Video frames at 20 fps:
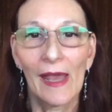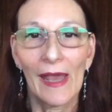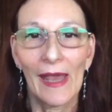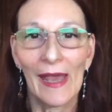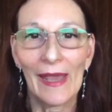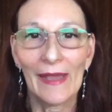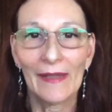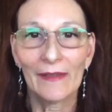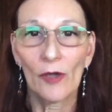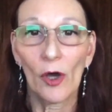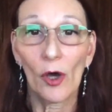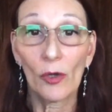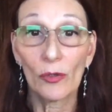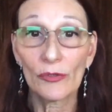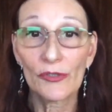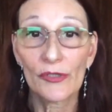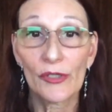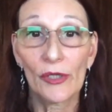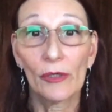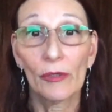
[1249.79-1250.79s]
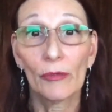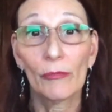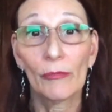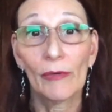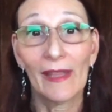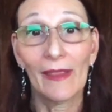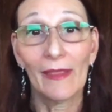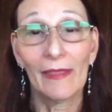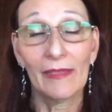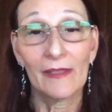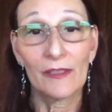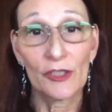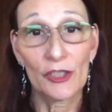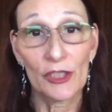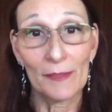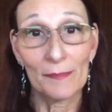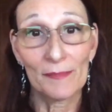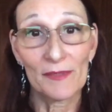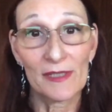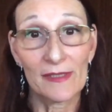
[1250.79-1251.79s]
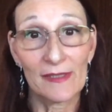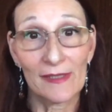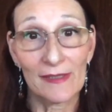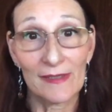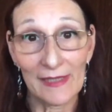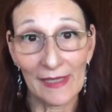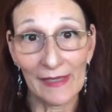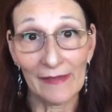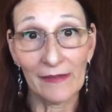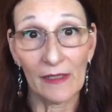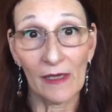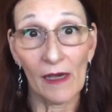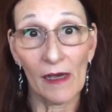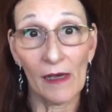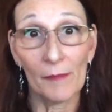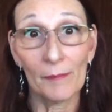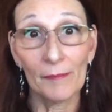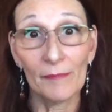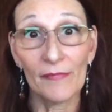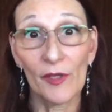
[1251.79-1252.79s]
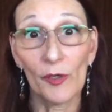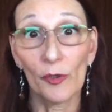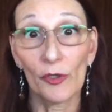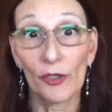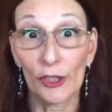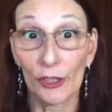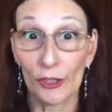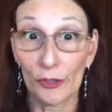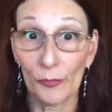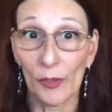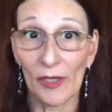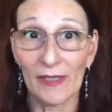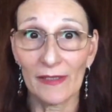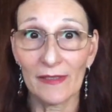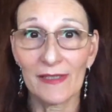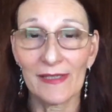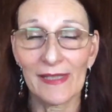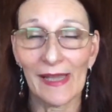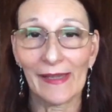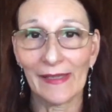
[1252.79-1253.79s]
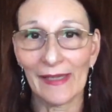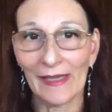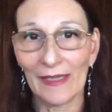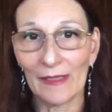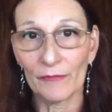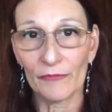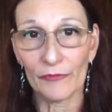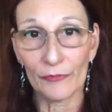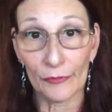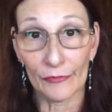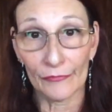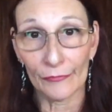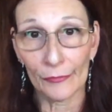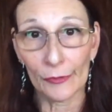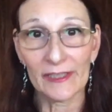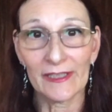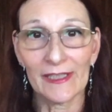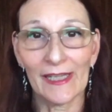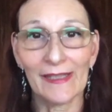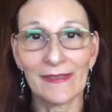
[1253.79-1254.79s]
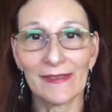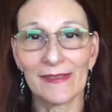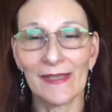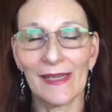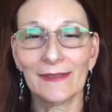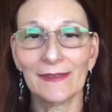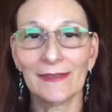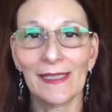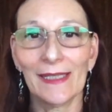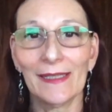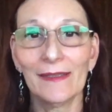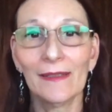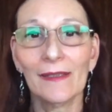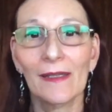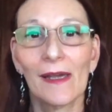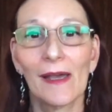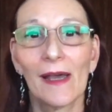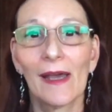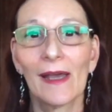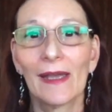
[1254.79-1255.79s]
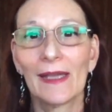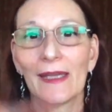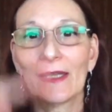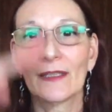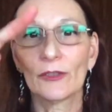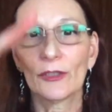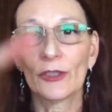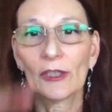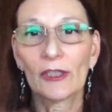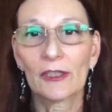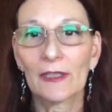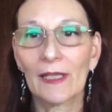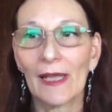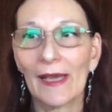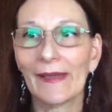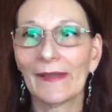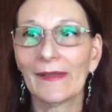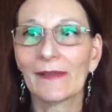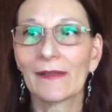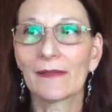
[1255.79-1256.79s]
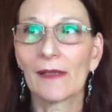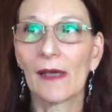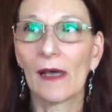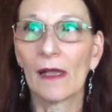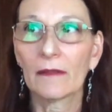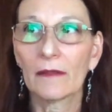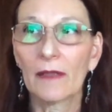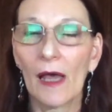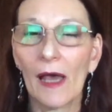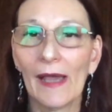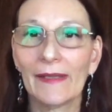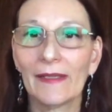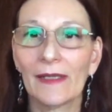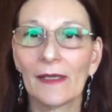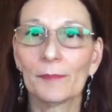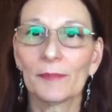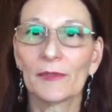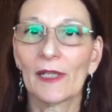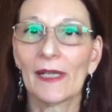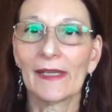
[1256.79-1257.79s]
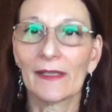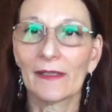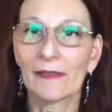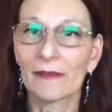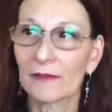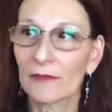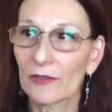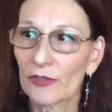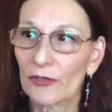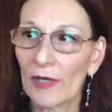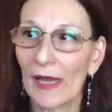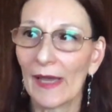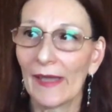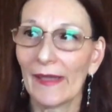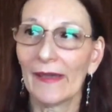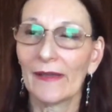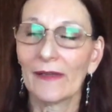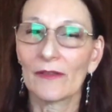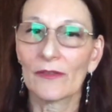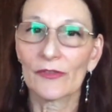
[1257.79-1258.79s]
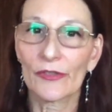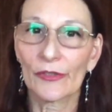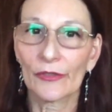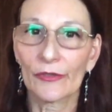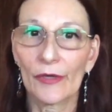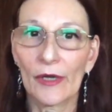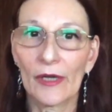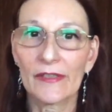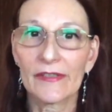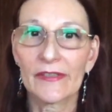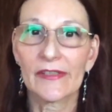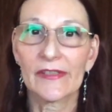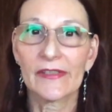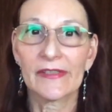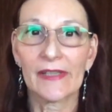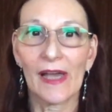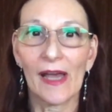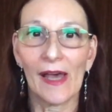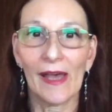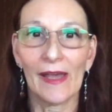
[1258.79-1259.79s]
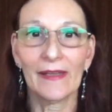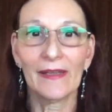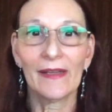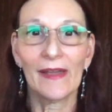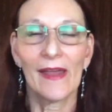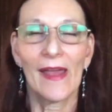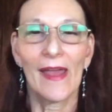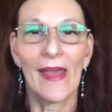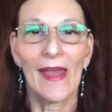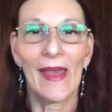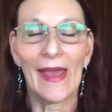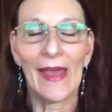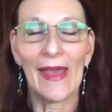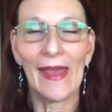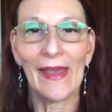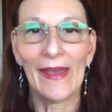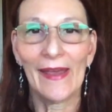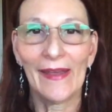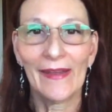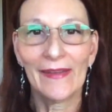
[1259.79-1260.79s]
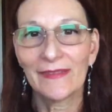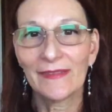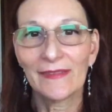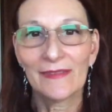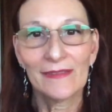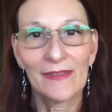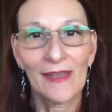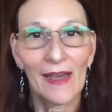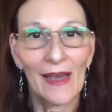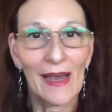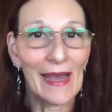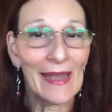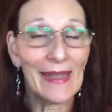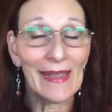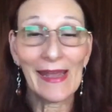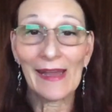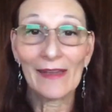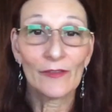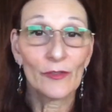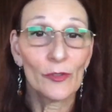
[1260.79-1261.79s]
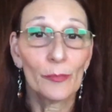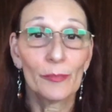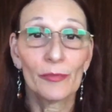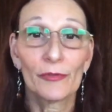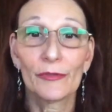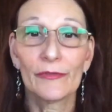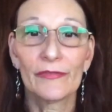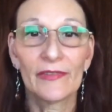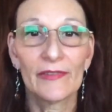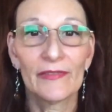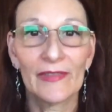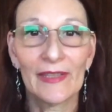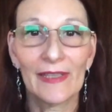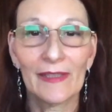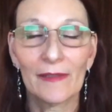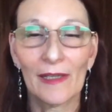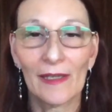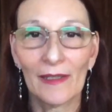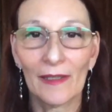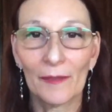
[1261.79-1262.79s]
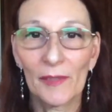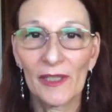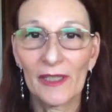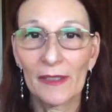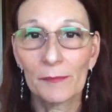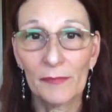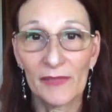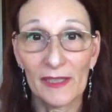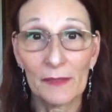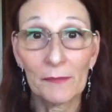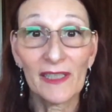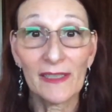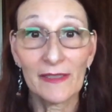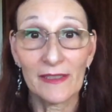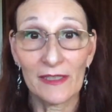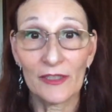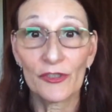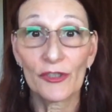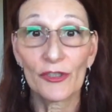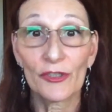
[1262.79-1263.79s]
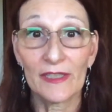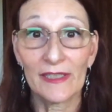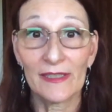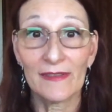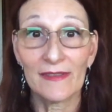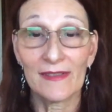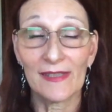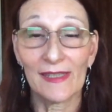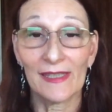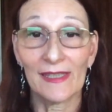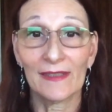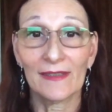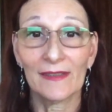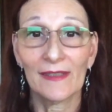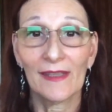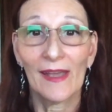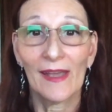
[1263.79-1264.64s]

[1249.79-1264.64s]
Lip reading: And also, when the ships did come, the good ones that came through the Vortex that day, it looked like a lineup, like triangles across the sky. And I had no proof of it, but me and my teacher did see it,